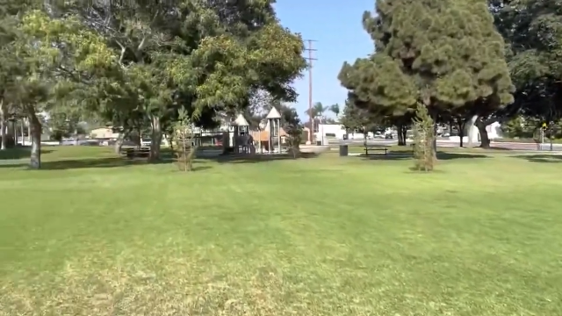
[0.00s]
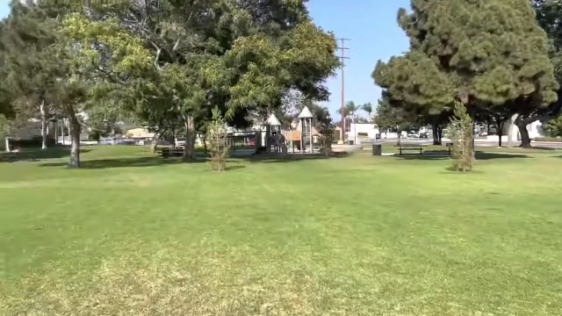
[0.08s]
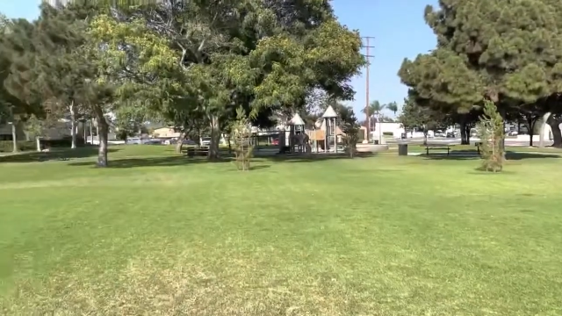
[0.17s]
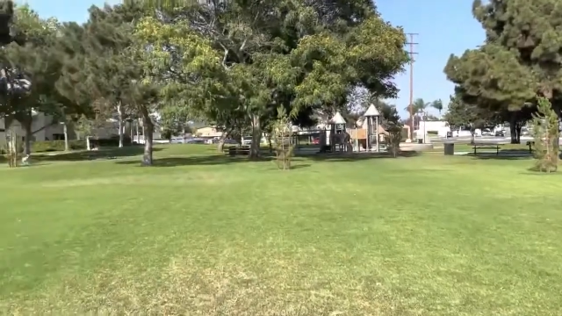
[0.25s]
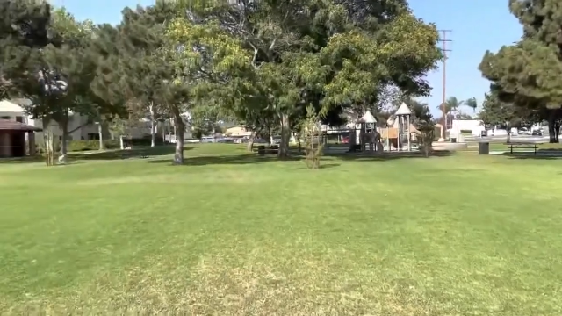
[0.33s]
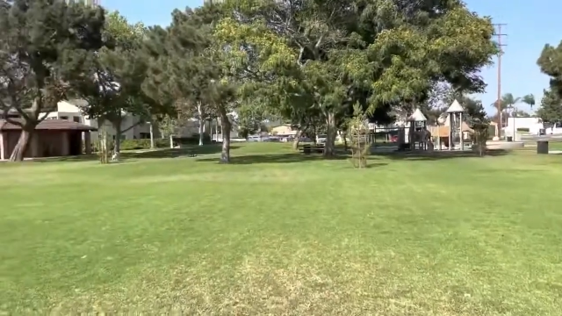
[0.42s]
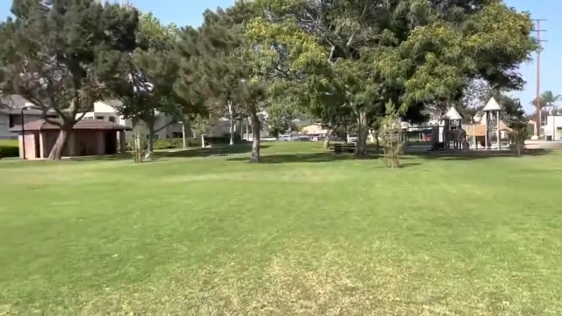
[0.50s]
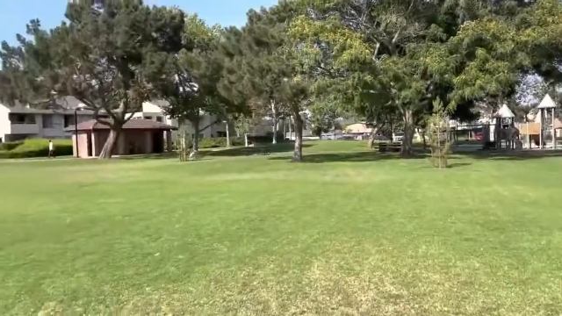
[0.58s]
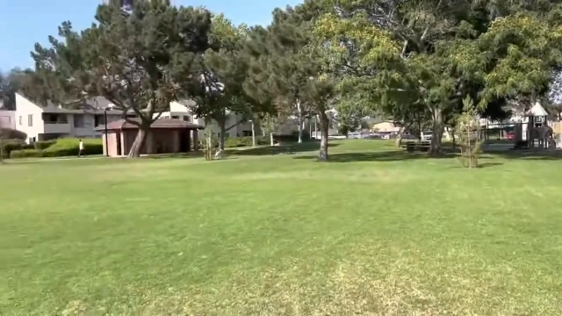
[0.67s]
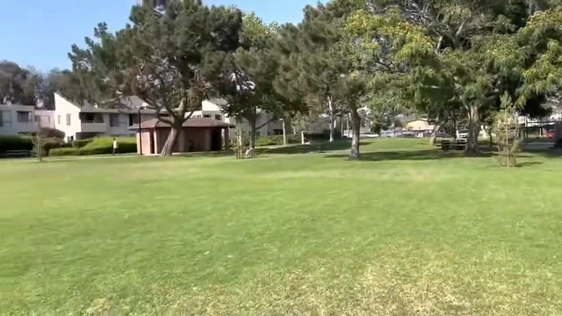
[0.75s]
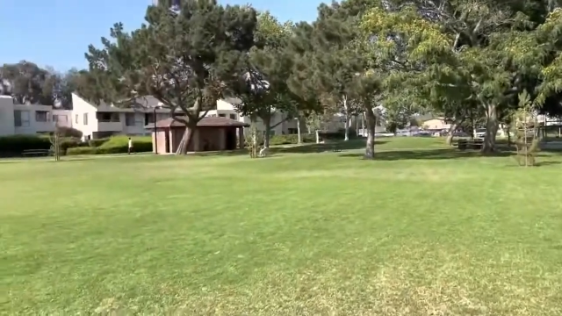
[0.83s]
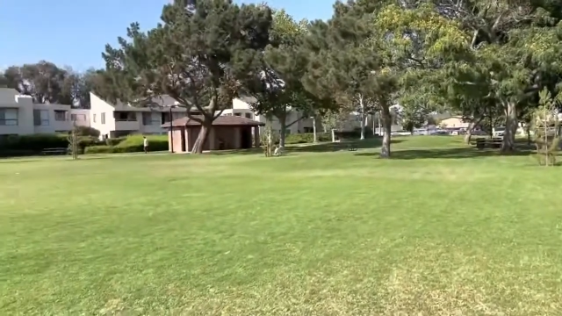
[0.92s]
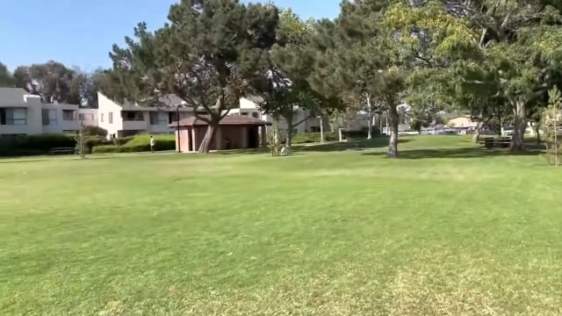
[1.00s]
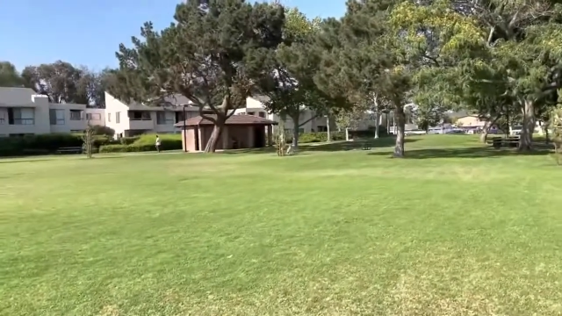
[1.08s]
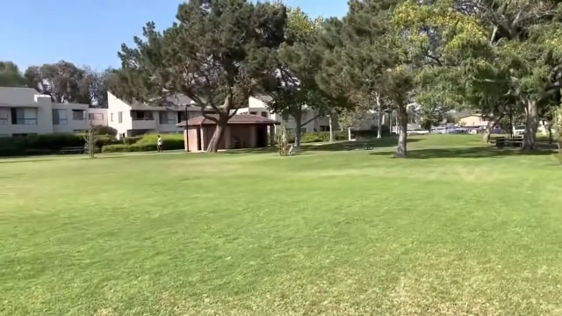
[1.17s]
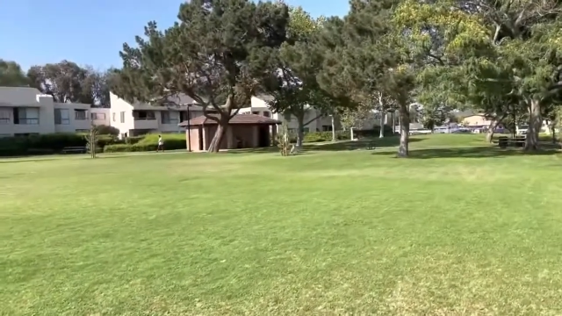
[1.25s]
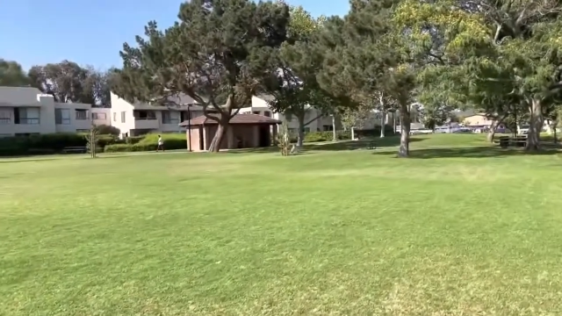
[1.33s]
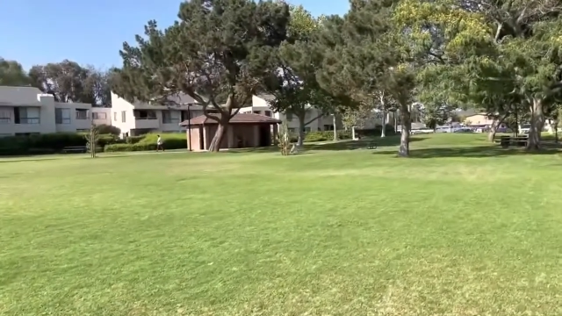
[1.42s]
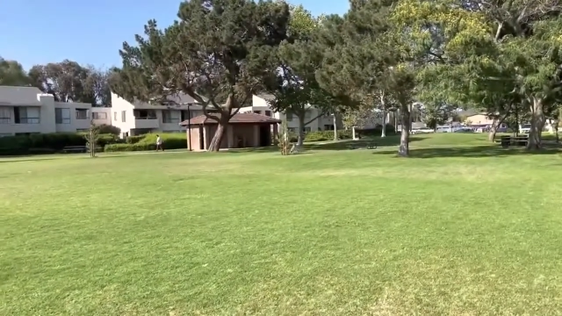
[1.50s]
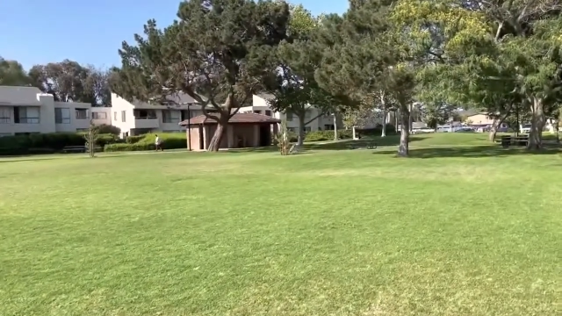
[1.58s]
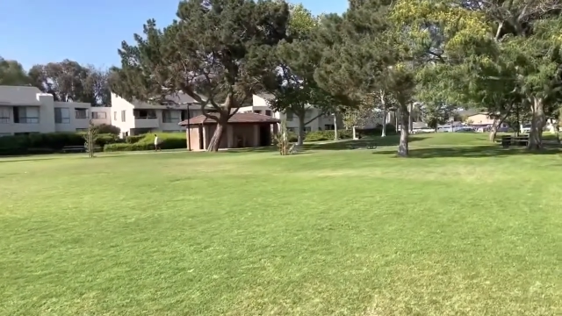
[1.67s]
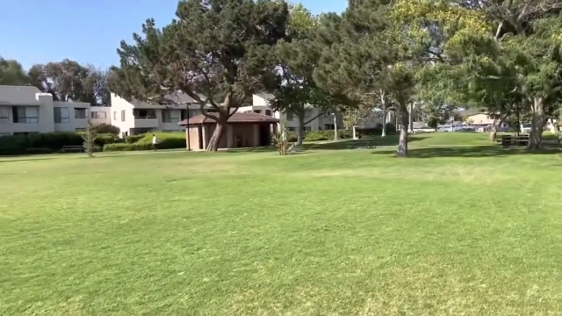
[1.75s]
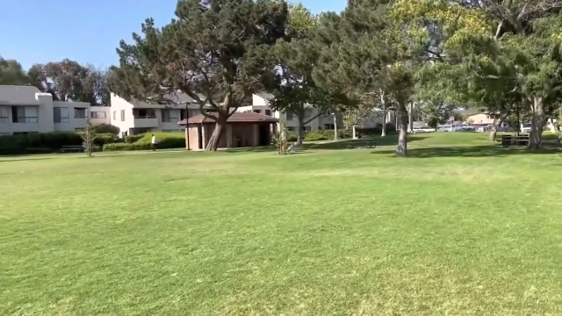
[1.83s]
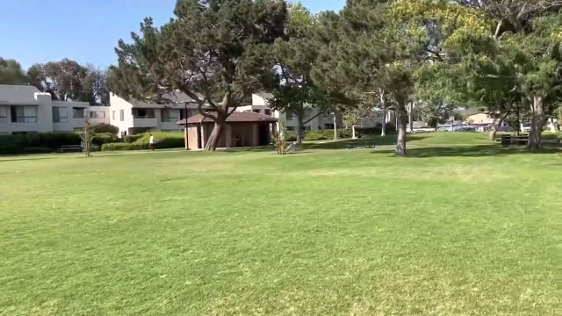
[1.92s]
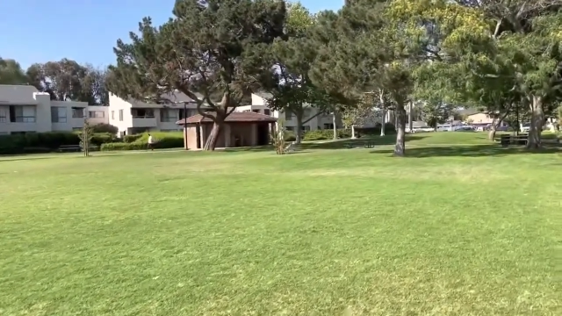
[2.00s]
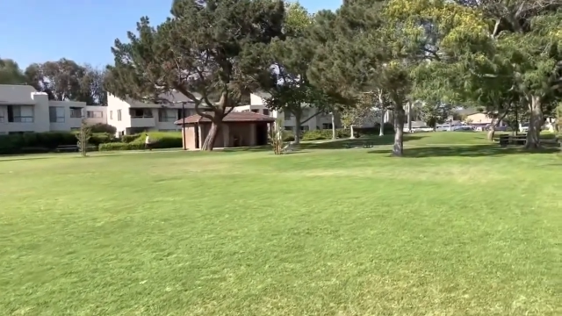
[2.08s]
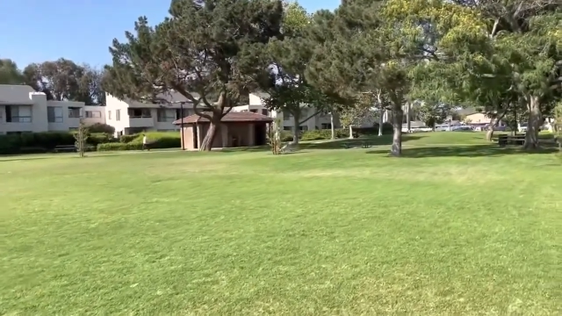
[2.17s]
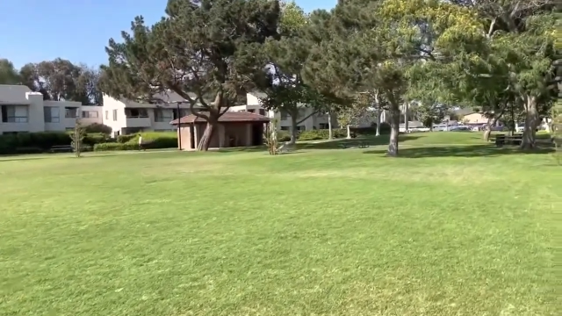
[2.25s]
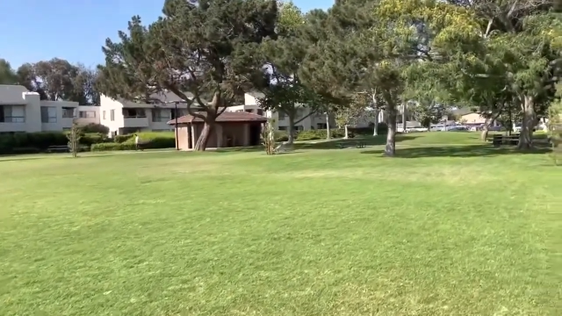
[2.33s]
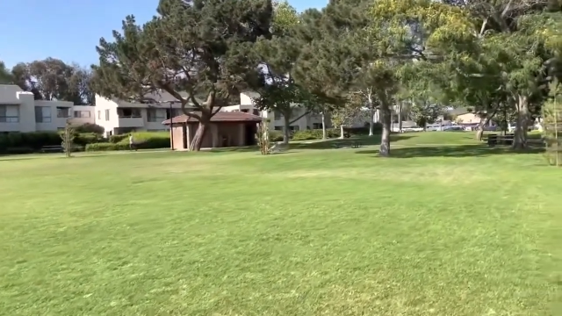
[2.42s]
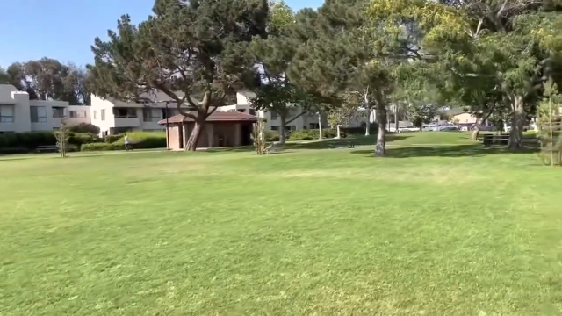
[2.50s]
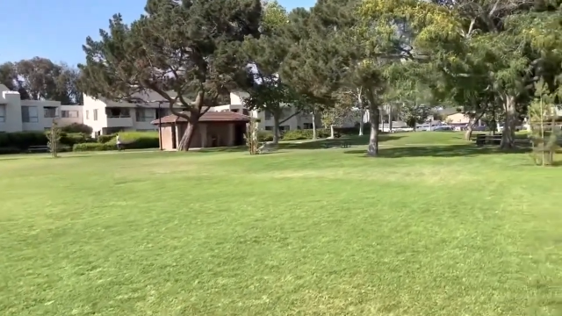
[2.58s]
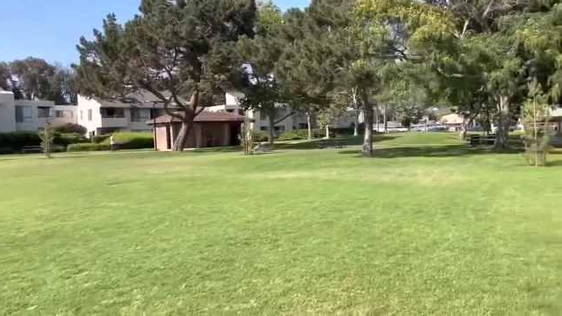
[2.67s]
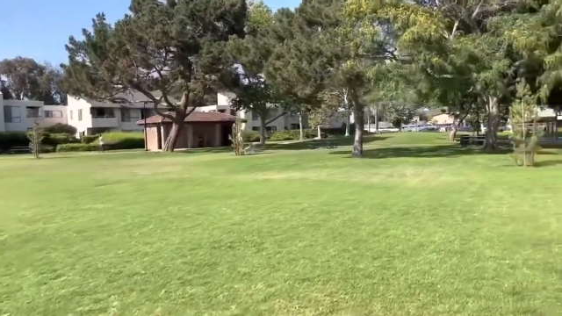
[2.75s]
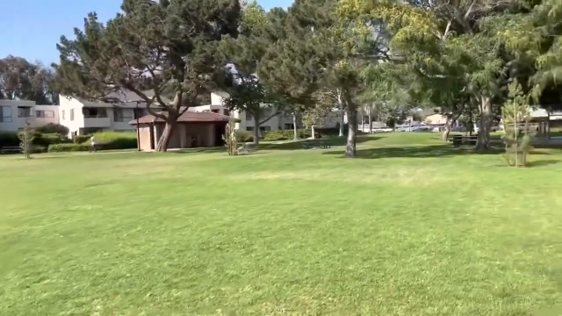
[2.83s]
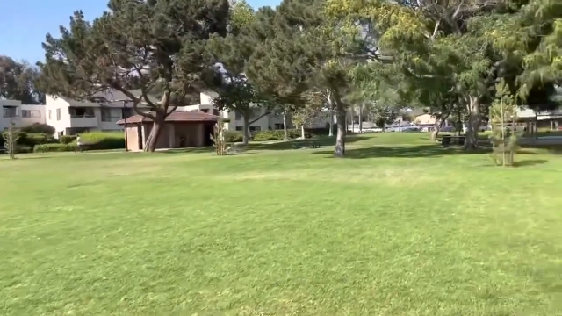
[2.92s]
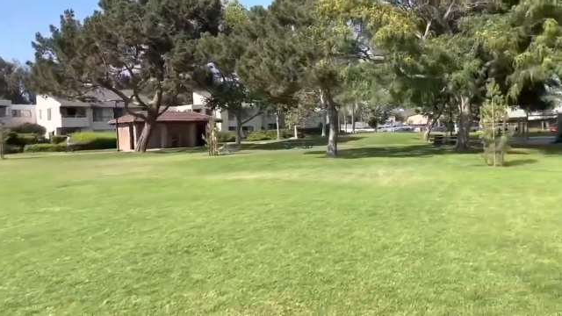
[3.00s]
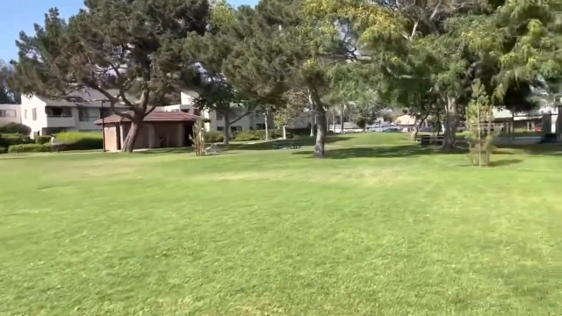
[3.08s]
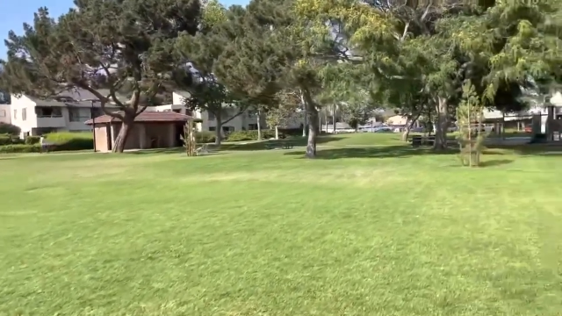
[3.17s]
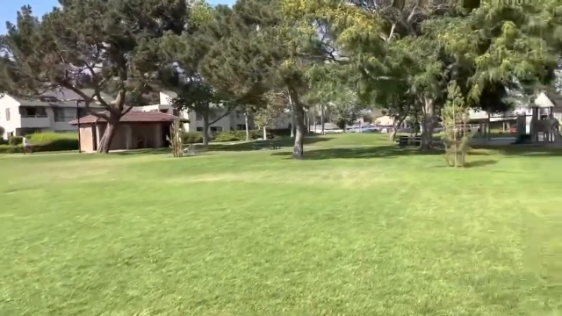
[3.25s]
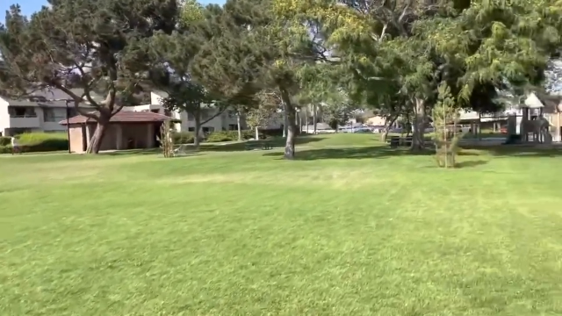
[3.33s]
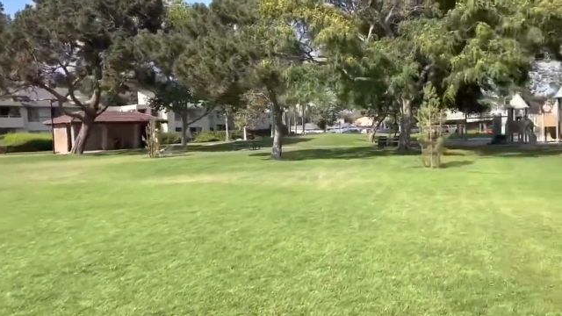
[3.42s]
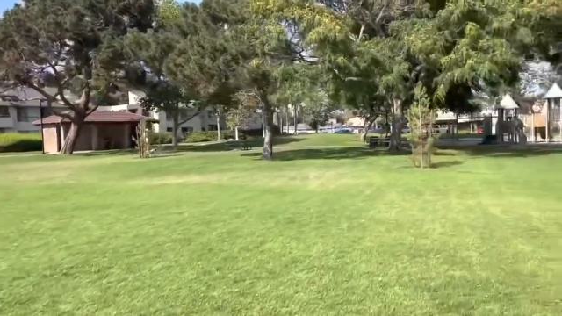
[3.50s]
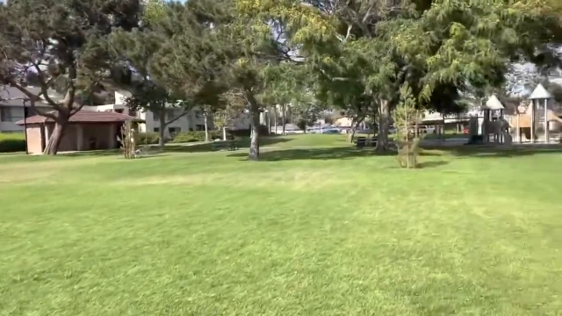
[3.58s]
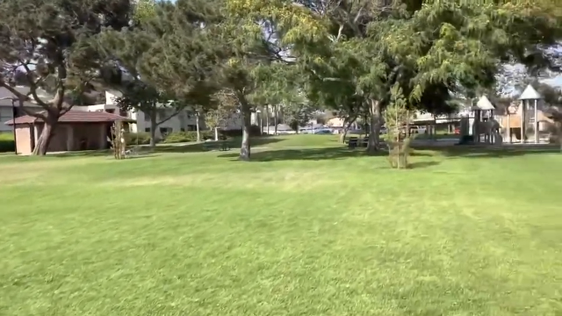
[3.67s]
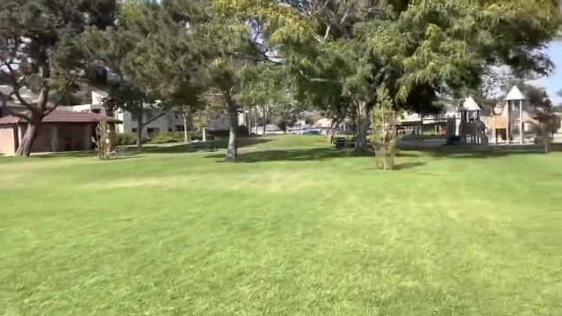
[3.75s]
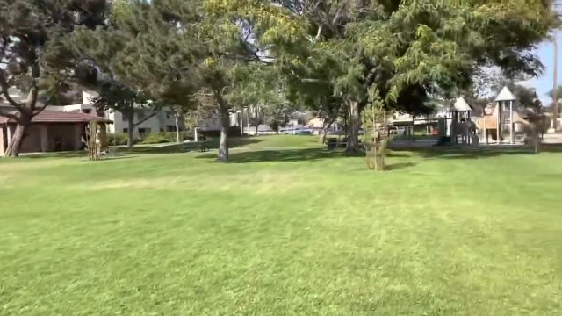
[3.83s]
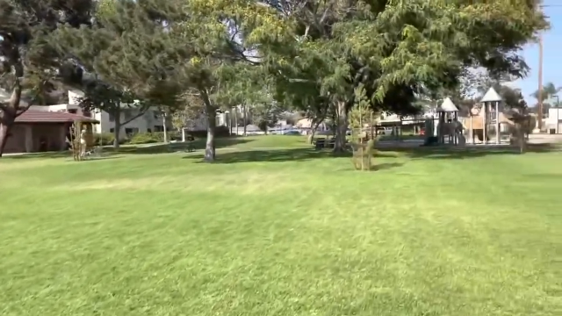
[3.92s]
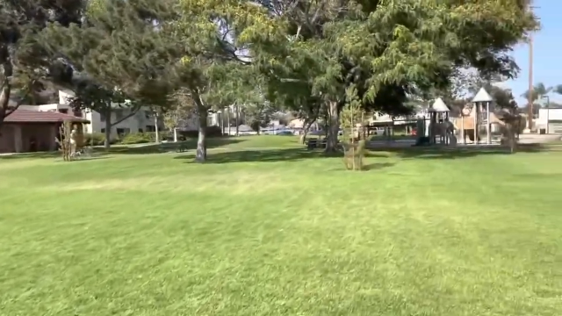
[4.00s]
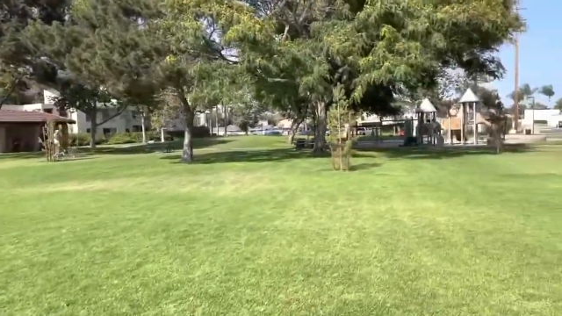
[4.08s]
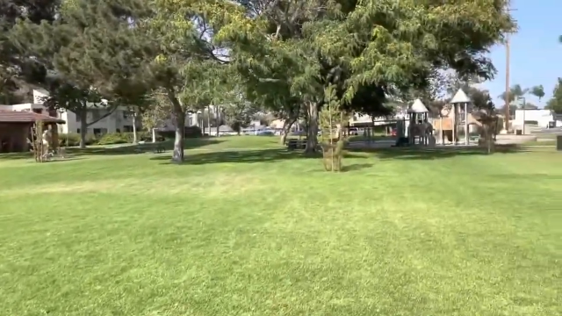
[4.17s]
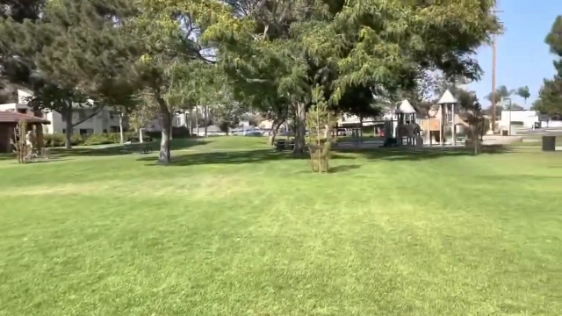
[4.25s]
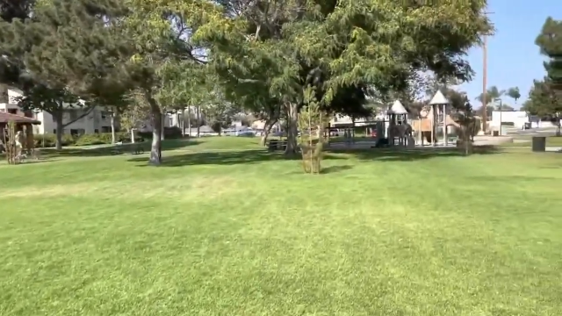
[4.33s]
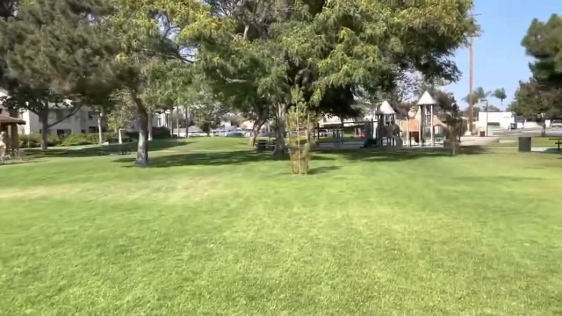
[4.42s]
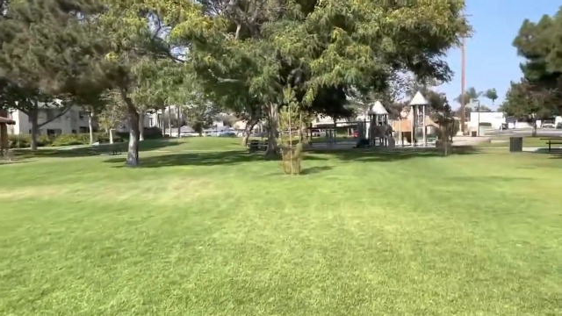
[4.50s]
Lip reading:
Nobody's mouth can be seen.